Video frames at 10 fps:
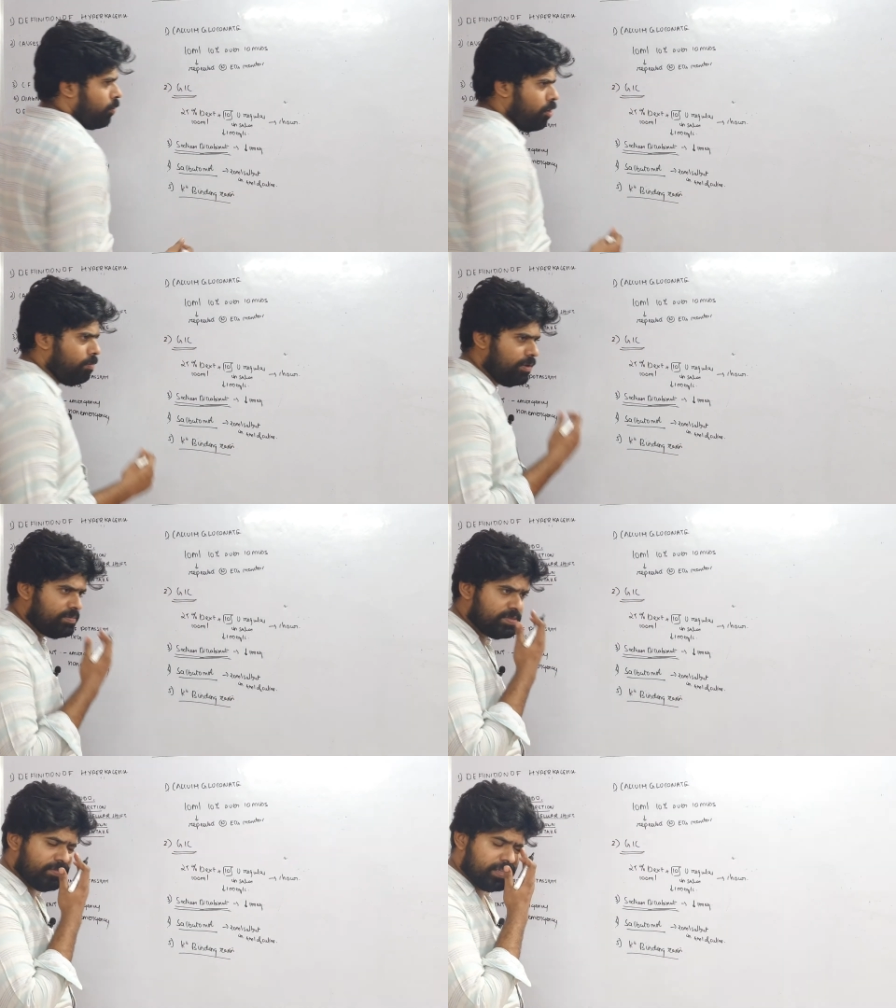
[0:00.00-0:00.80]

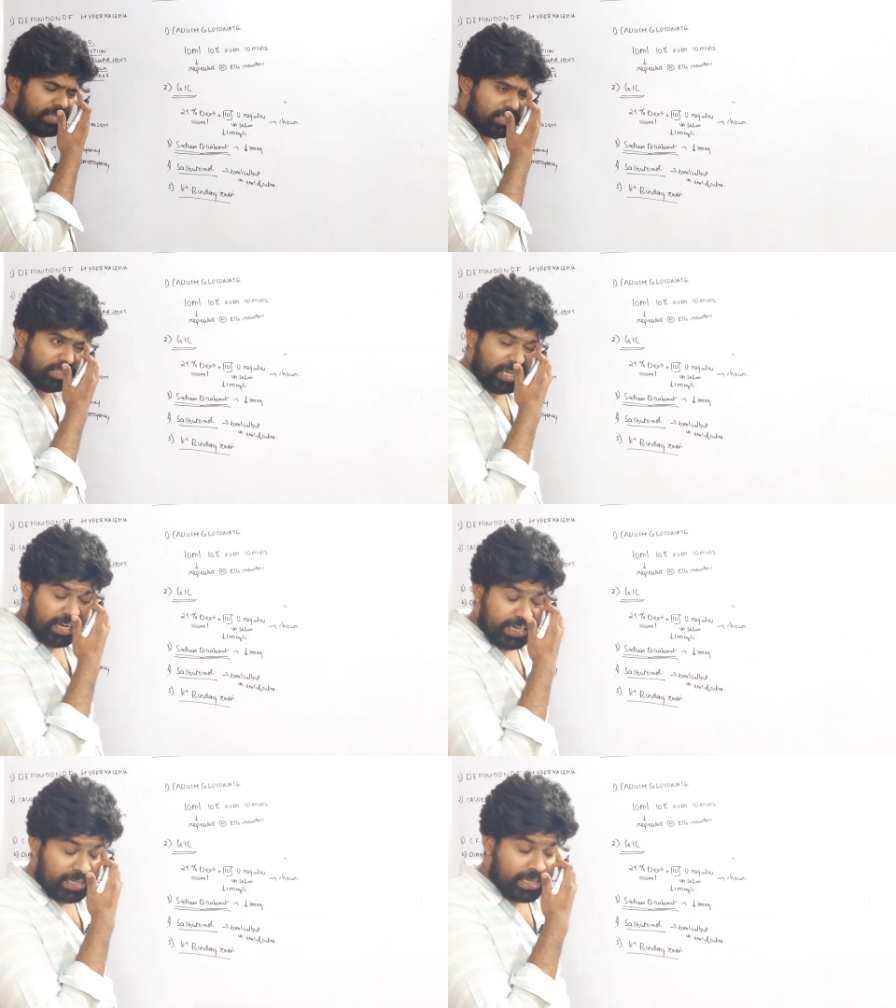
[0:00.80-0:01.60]
problems with the
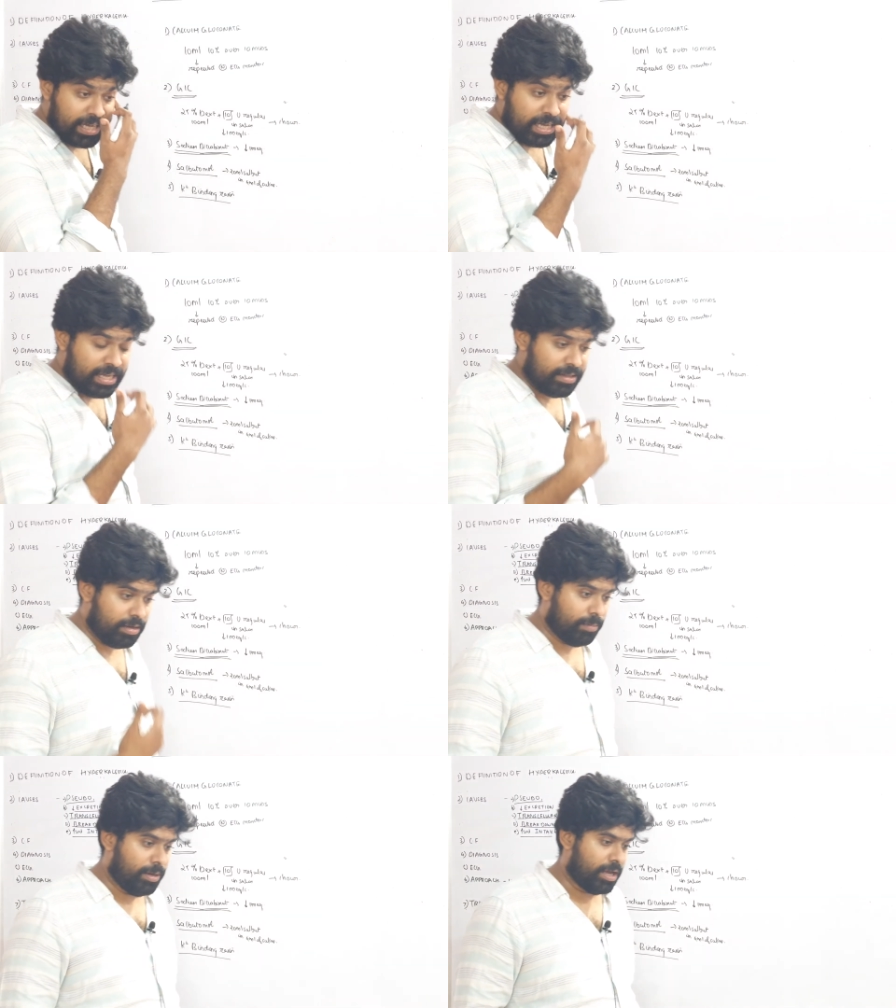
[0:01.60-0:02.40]
GIT,
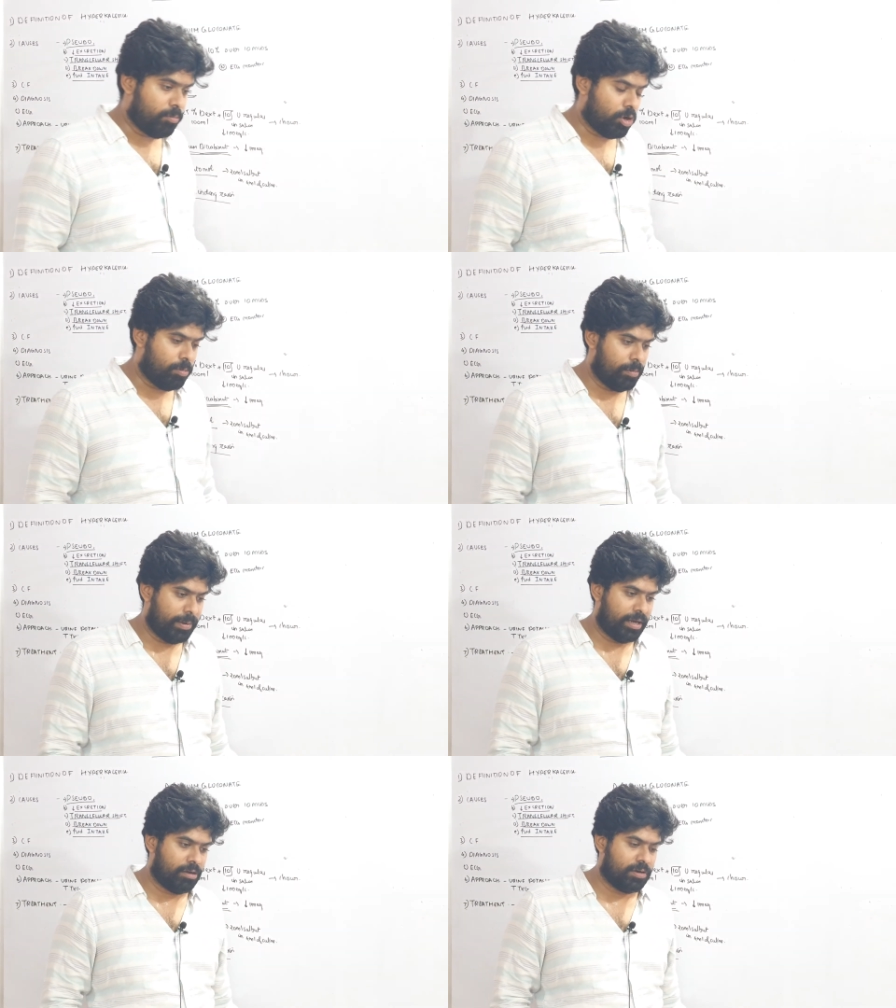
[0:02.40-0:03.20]
namely abdominal
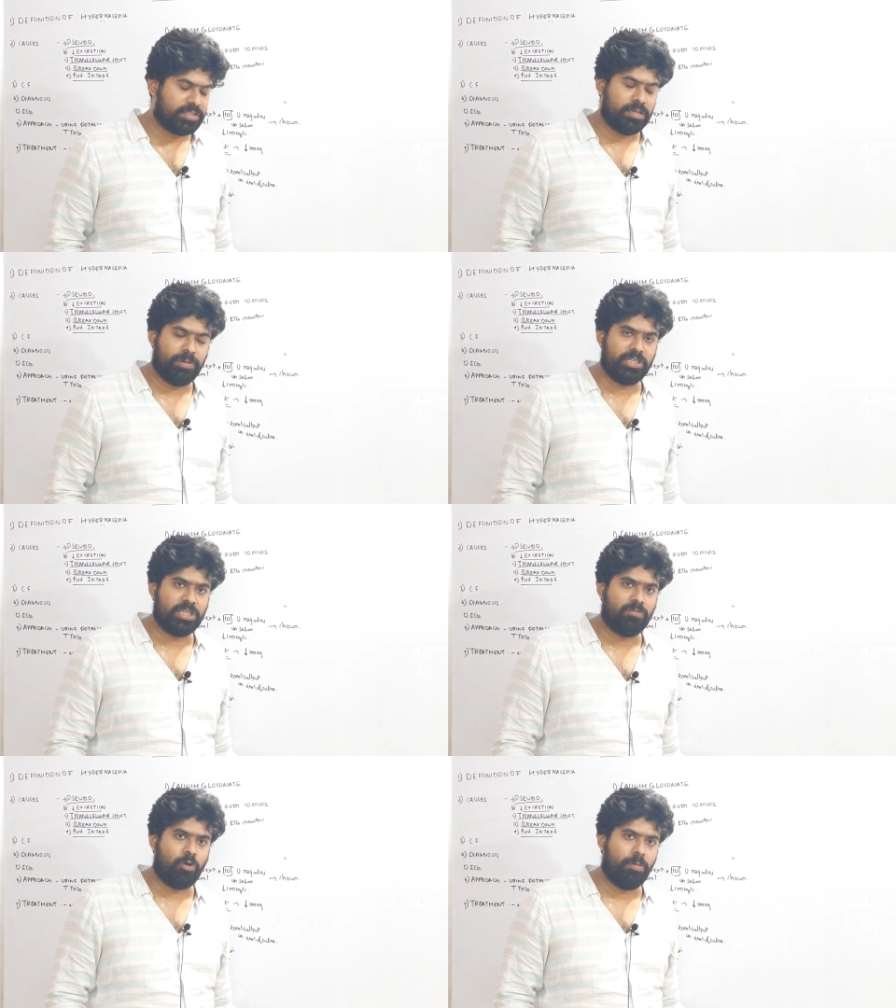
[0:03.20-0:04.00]
pain,
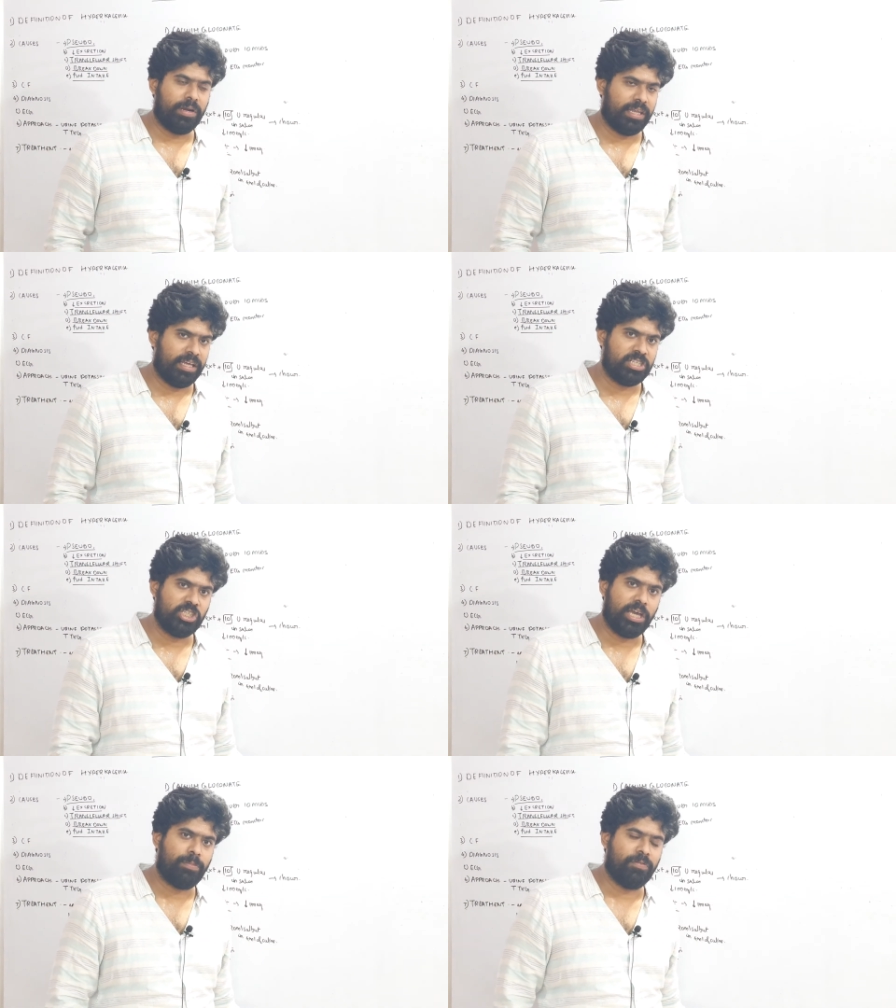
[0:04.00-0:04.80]
constipation, vomiting,
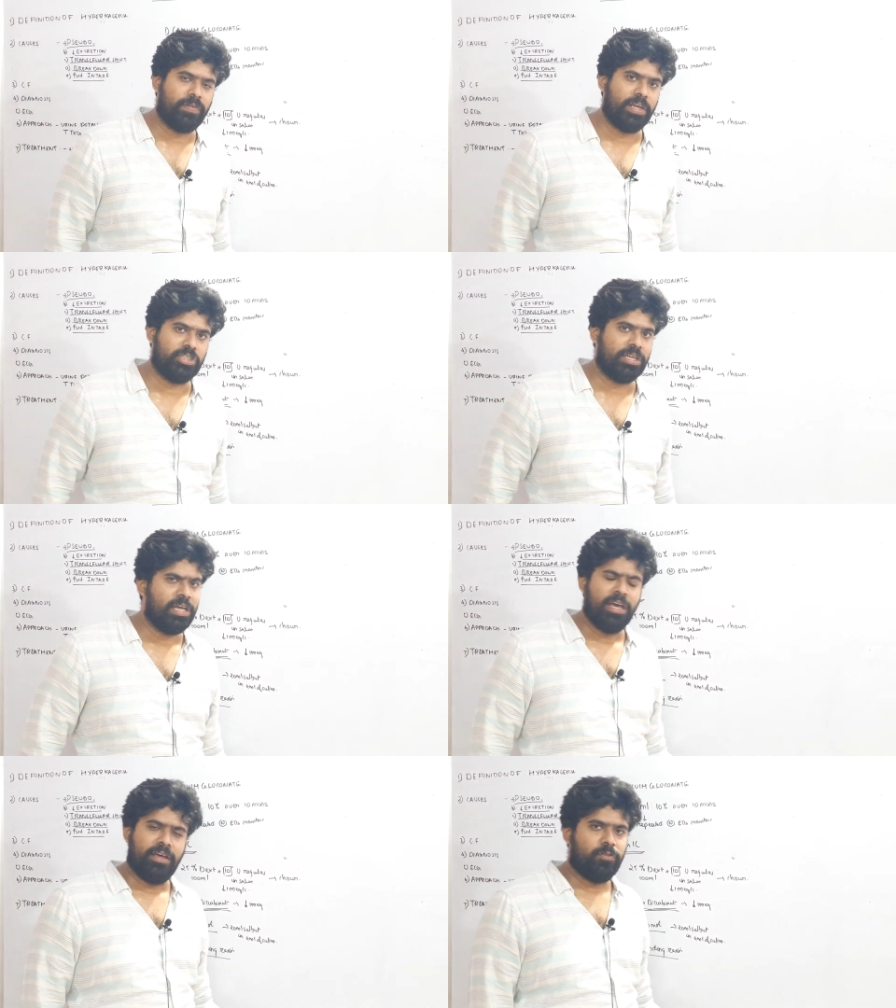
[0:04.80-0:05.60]
GI
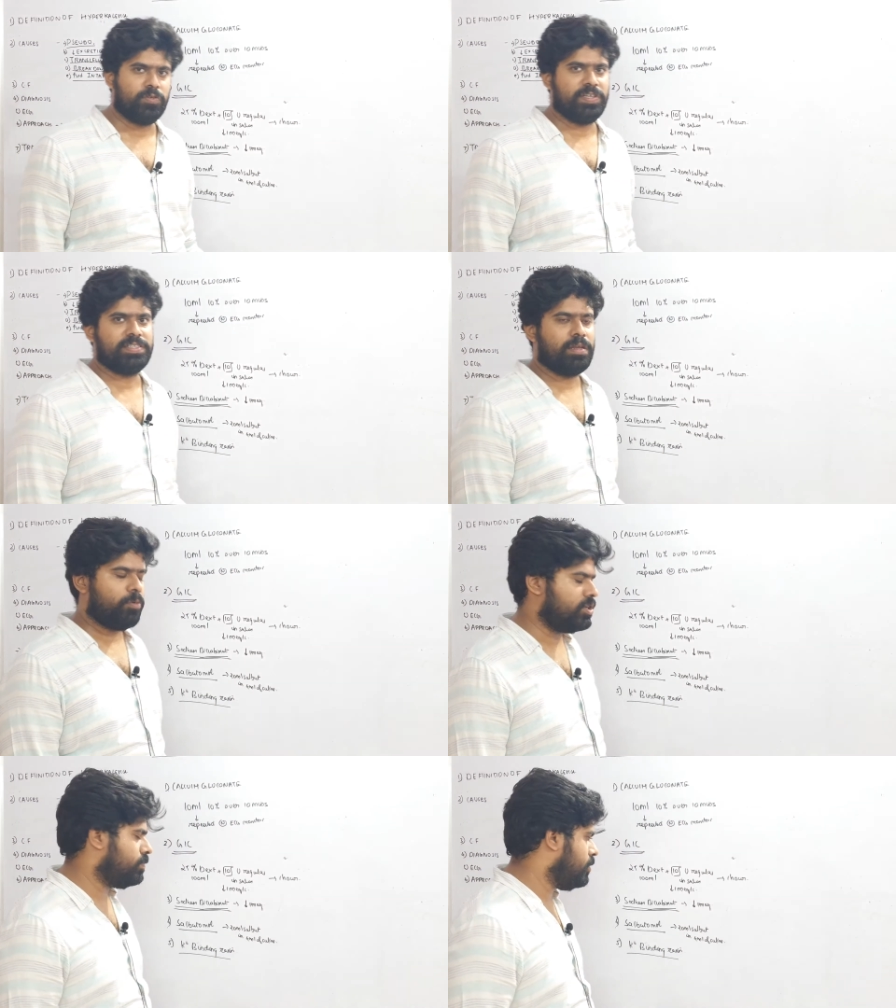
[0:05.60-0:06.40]
perforation. Those things are
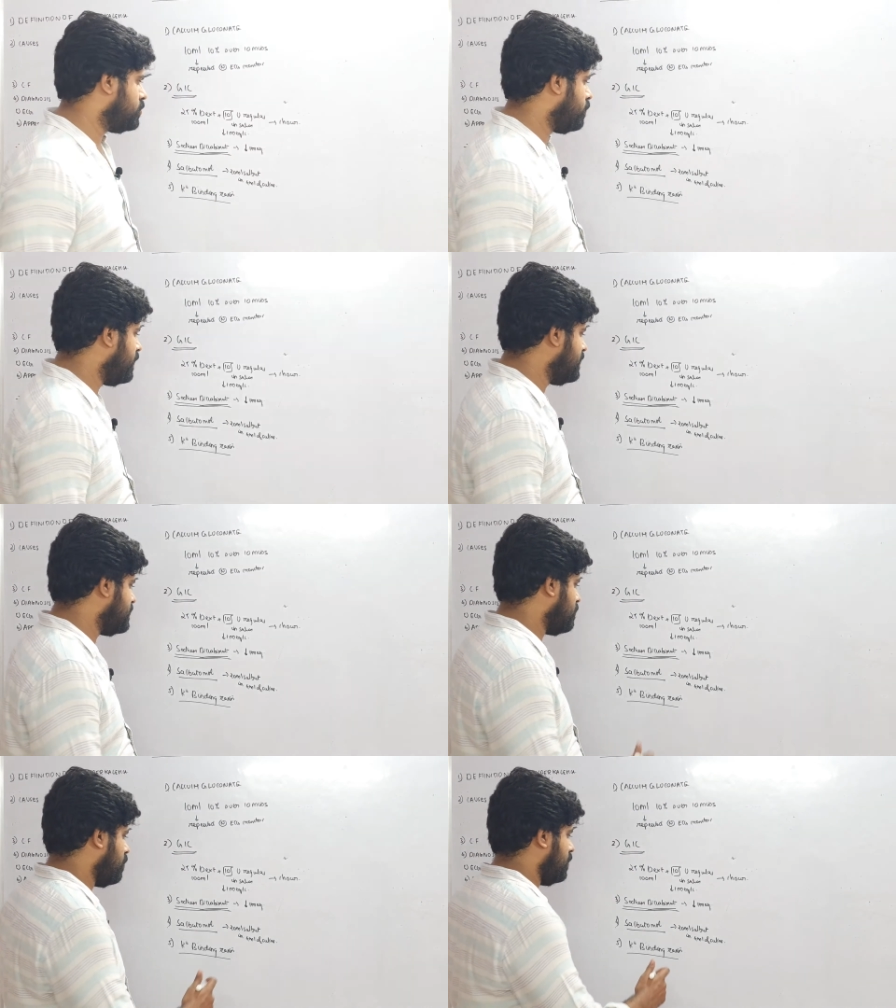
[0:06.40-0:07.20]
possible, so that
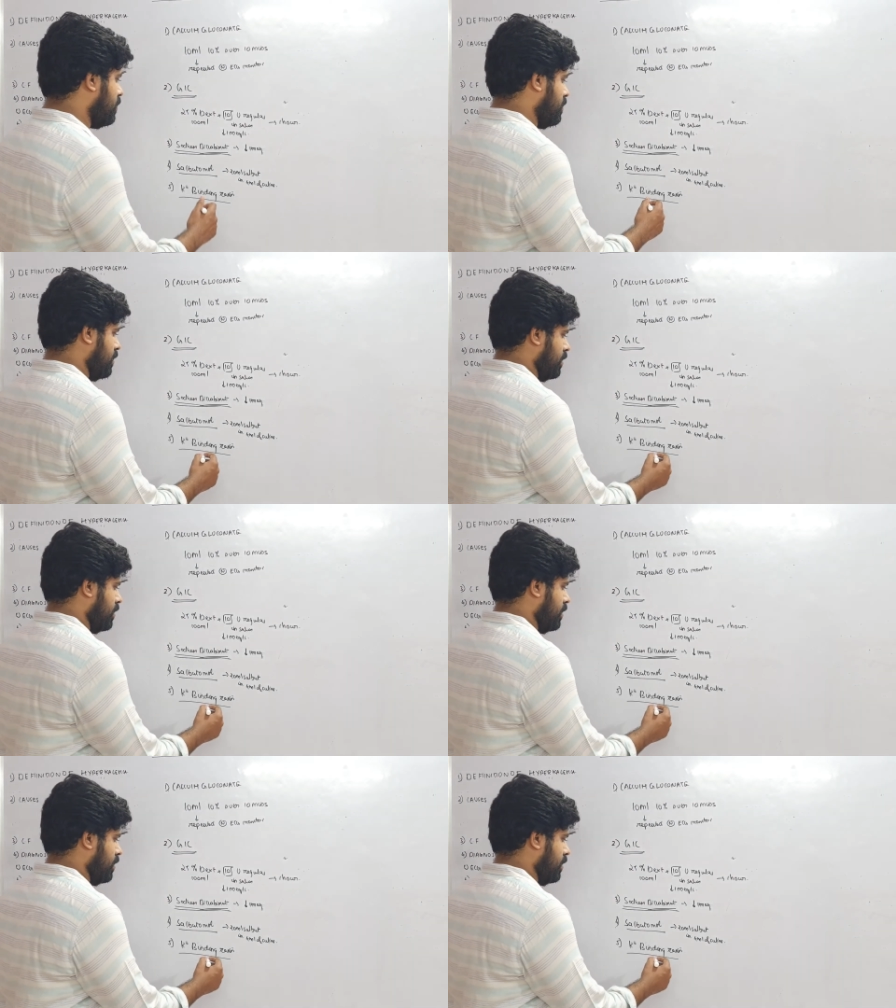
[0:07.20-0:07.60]
is not